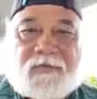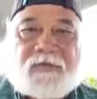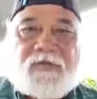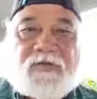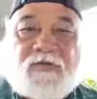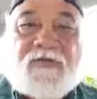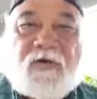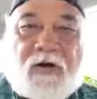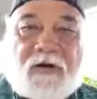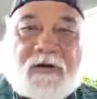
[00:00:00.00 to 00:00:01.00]
so
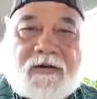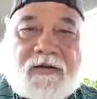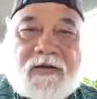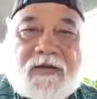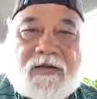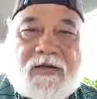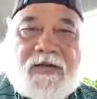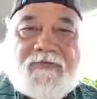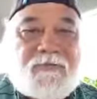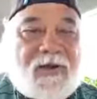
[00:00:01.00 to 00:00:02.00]
far
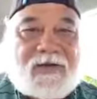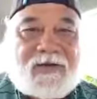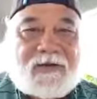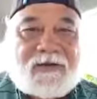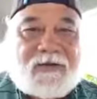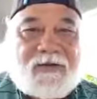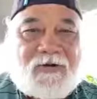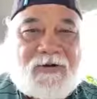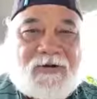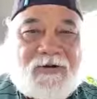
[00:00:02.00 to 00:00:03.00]
of my
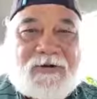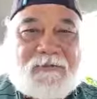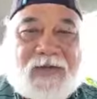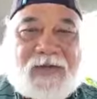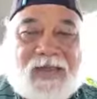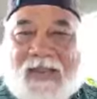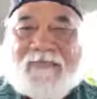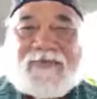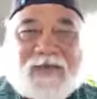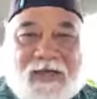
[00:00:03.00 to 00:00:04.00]

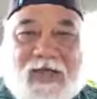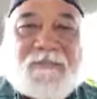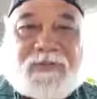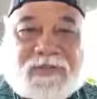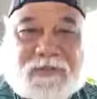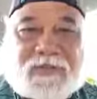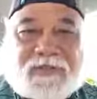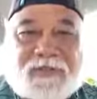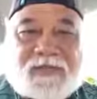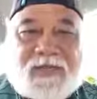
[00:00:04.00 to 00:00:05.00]
life's
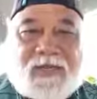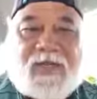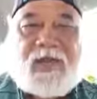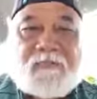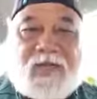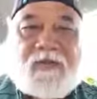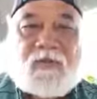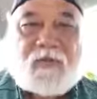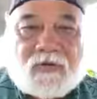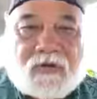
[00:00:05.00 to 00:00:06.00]
accomplishments? Am I
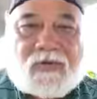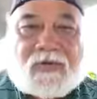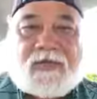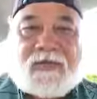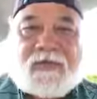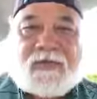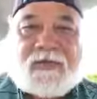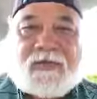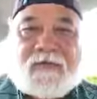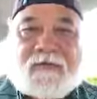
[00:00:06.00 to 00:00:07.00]
worthy
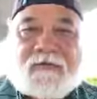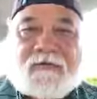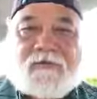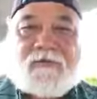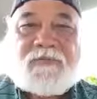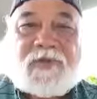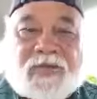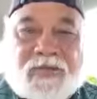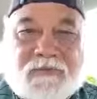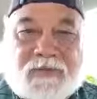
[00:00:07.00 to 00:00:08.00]
to be
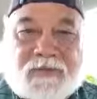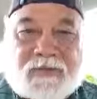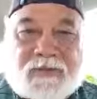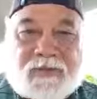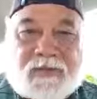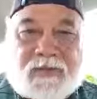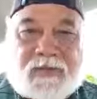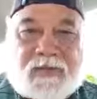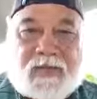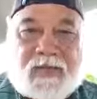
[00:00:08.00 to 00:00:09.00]
labeled
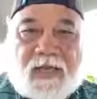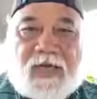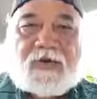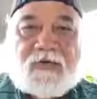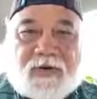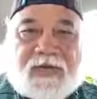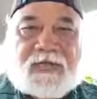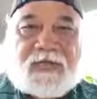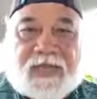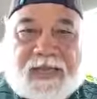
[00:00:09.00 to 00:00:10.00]
a
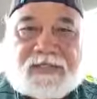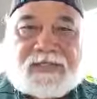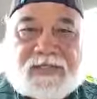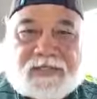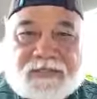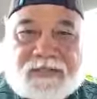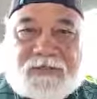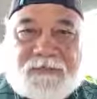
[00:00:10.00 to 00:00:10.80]
great ancestor?